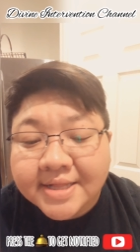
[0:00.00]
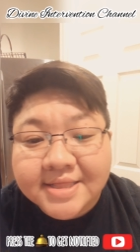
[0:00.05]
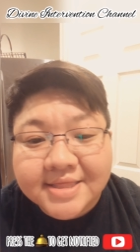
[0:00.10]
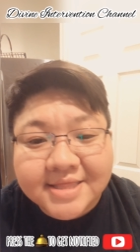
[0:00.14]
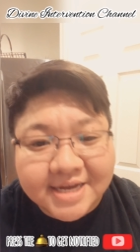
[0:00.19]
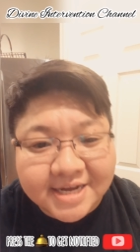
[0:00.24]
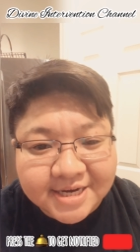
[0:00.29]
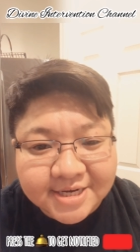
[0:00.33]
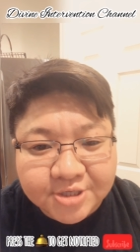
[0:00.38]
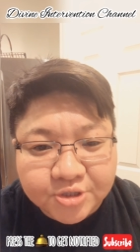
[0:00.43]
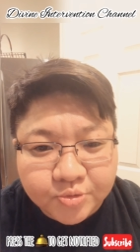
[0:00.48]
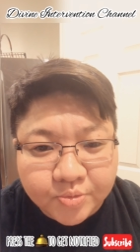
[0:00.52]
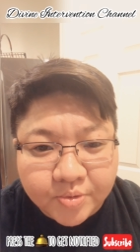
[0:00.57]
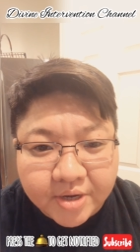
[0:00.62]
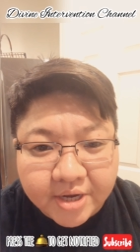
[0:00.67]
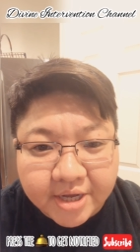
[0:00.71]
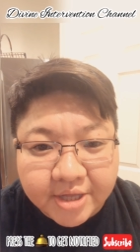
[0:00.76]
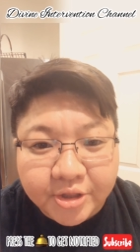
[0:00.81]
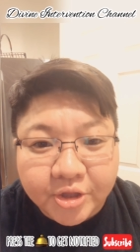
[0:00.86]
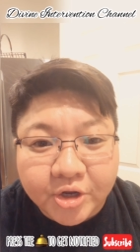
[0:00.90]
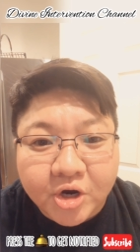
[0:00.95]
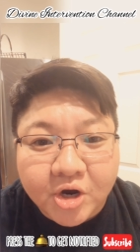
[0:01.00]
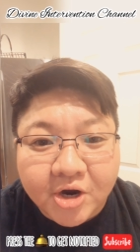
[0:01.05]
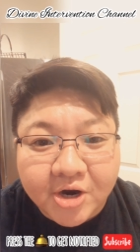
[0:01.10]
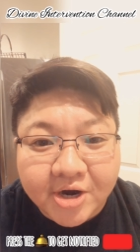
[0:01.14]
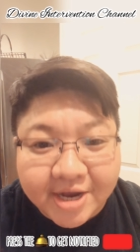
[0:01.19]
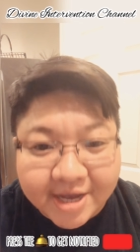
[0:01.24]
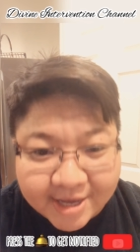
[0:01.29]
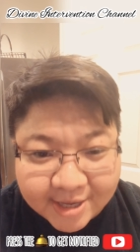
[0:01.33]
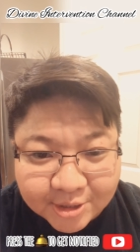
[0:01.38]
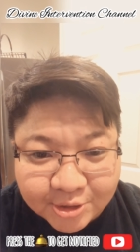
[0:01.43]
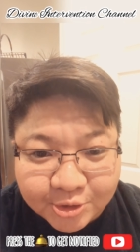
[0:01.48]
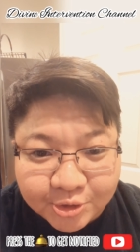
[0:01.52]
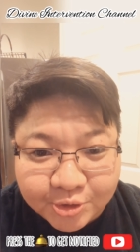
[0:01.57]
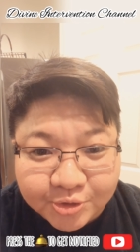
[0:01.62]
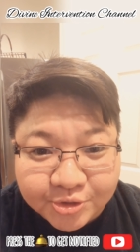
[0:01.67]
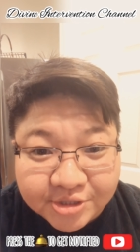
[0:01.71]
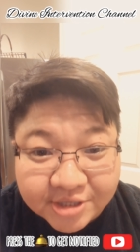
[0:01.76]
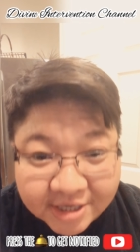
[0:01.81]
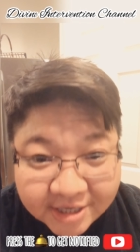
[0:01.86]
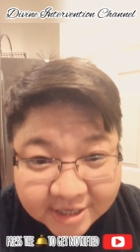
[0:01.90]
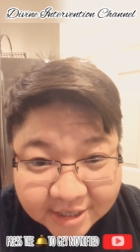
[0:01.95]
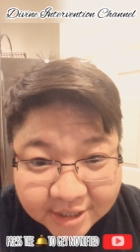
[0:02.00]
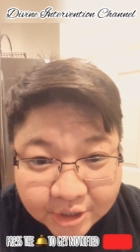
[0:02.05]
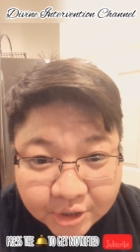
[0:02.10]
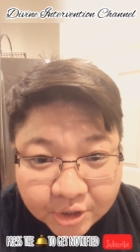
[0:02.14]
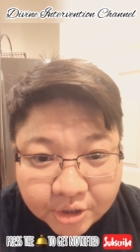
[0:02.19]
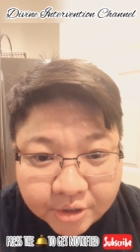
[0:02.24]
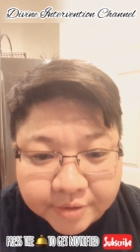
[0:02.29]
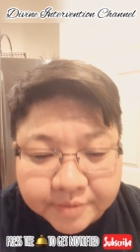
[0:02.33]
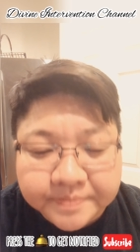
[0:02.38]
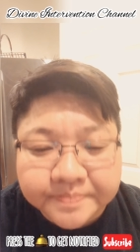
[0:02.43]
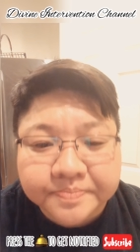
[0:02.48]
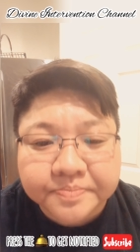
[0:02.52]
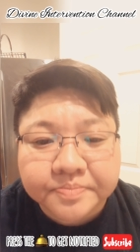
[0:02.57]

That is why there are angels here